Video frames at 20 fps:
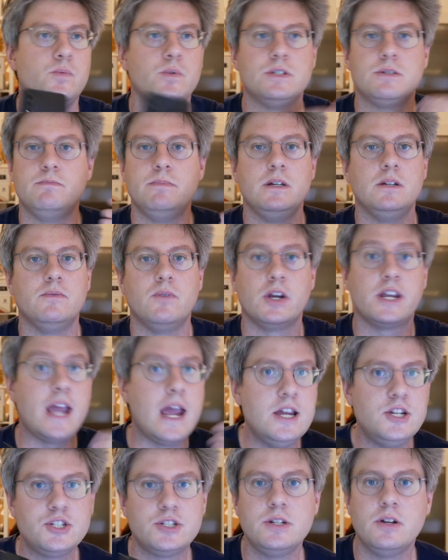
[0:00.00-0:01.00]
with me on
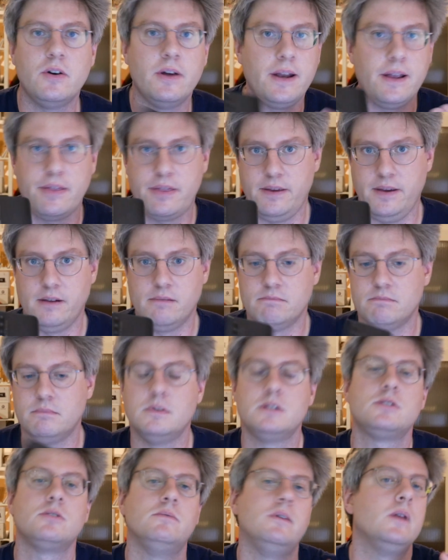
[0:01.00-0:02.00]
vacation or anything,
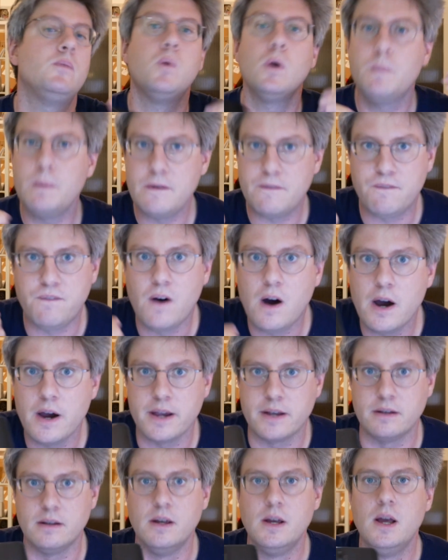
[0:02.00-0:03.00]
it would be
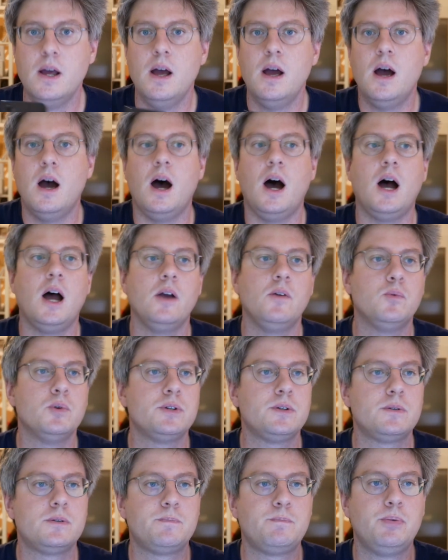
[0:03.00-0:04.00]
fine. I
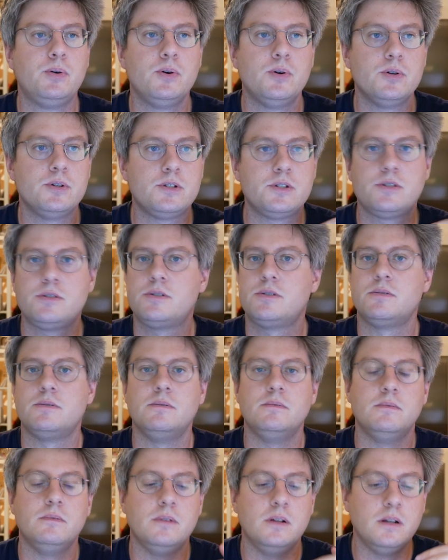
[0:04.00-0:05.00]
would put
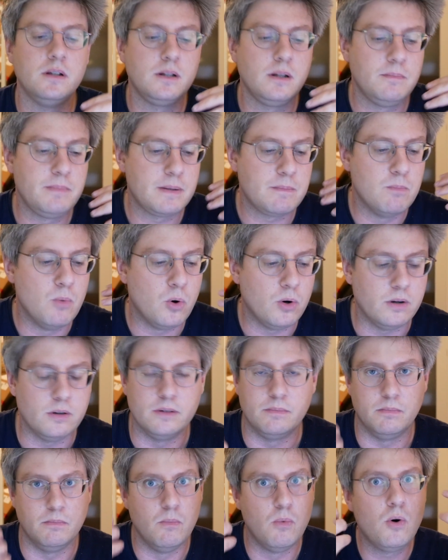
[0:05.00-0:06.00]
a little bit more
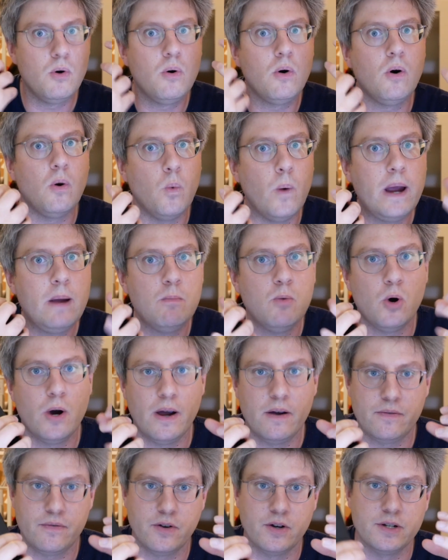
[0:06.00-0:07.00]
or way more
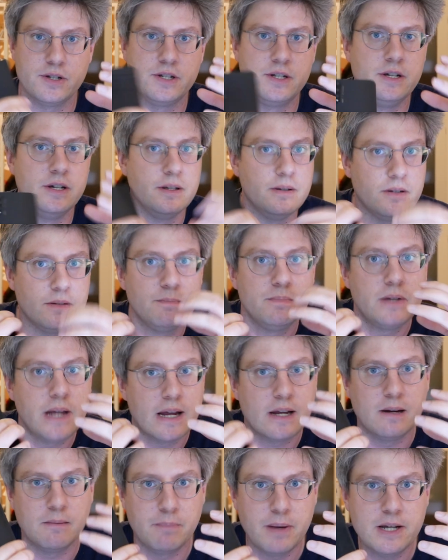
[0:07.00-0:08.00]
effort here in
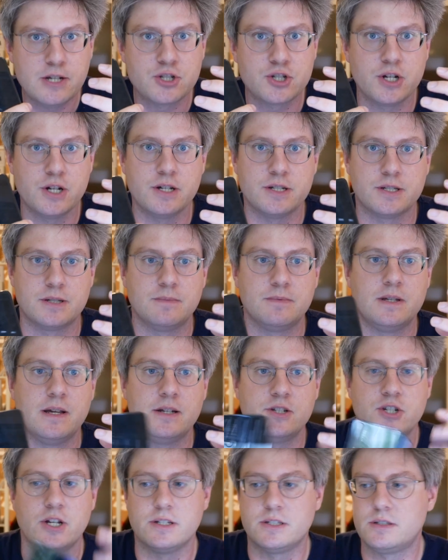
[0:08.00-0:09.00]
taking pictures
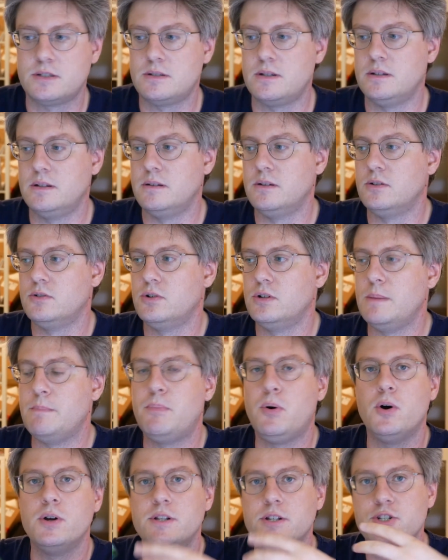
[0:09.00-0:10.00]
than just in only
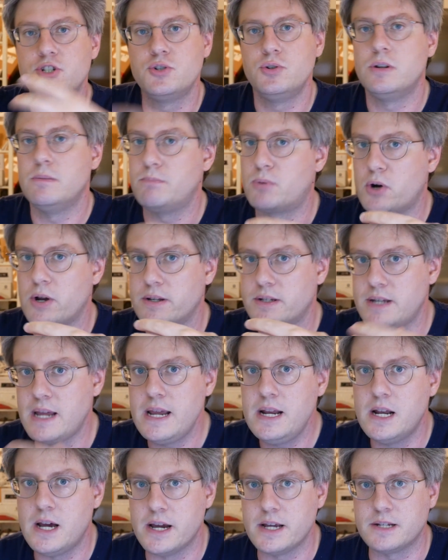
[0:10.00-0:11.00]
point and shoot in bright
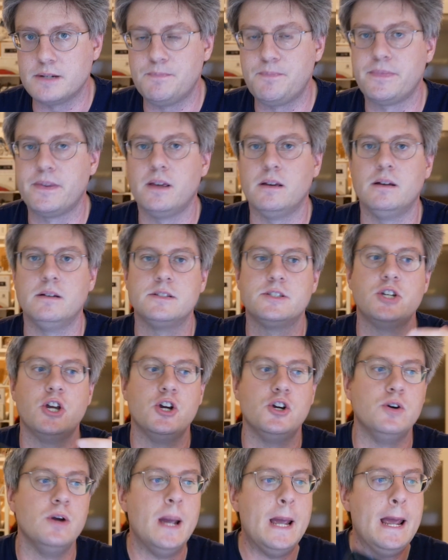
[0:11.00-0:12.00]
daylight.
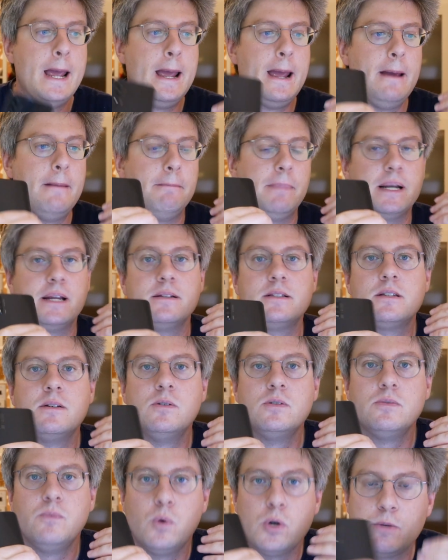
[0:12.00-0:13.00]
But it
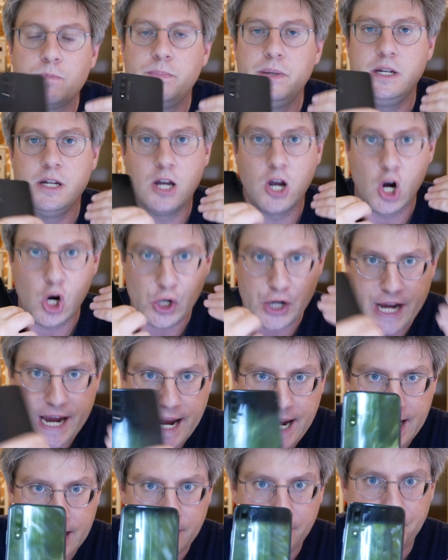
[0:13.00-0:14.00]
would be
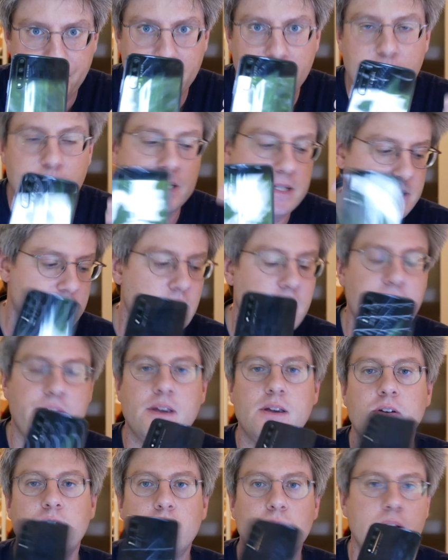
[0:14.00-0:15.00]
okay. But it's
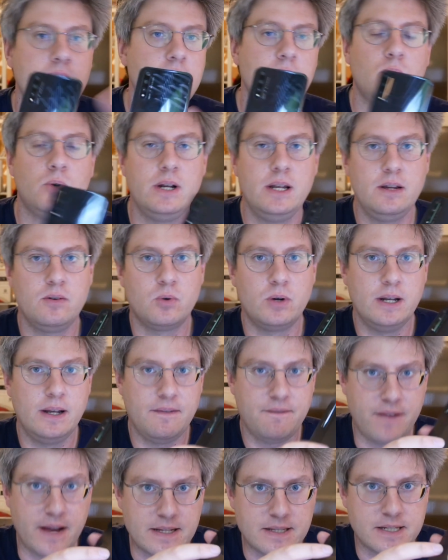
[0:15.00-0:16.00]
nothing really, really, really
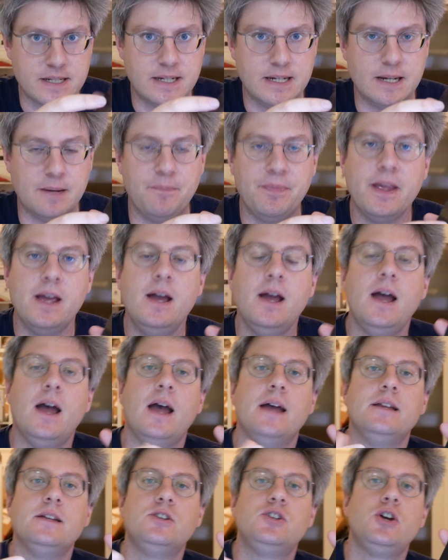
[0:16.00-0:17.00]
fancy here.
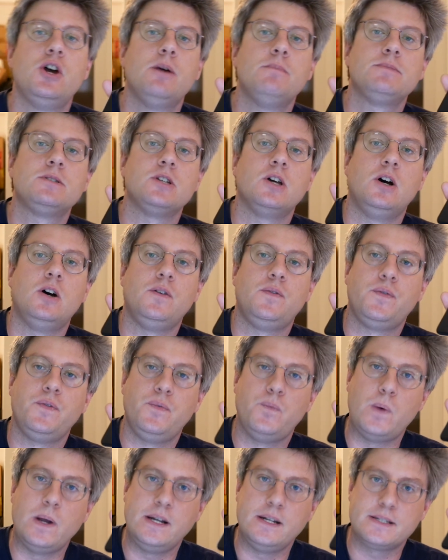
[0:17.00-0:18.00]
And in terms of
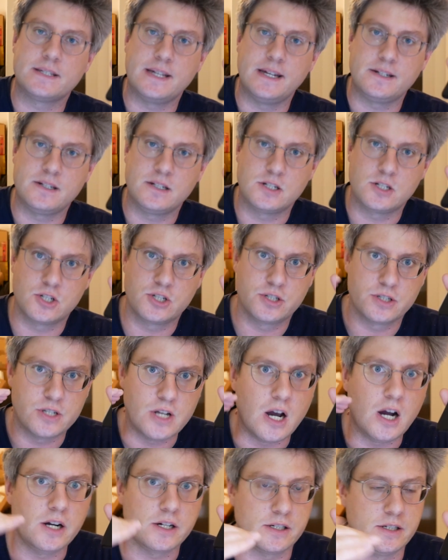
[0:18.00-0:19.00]
when it gets
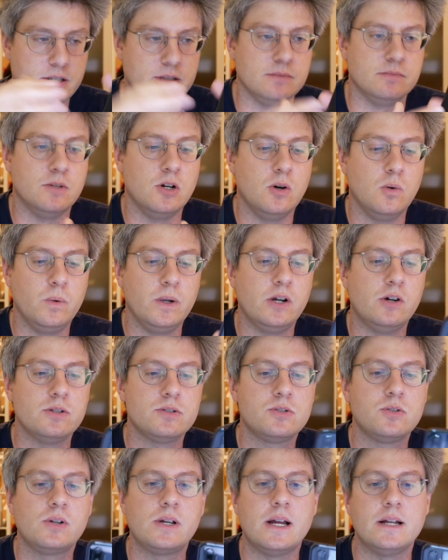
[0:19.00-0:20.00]
darker, or we
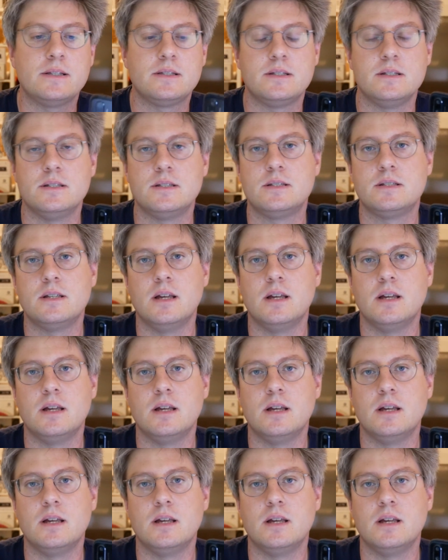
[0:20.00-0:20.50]
also got this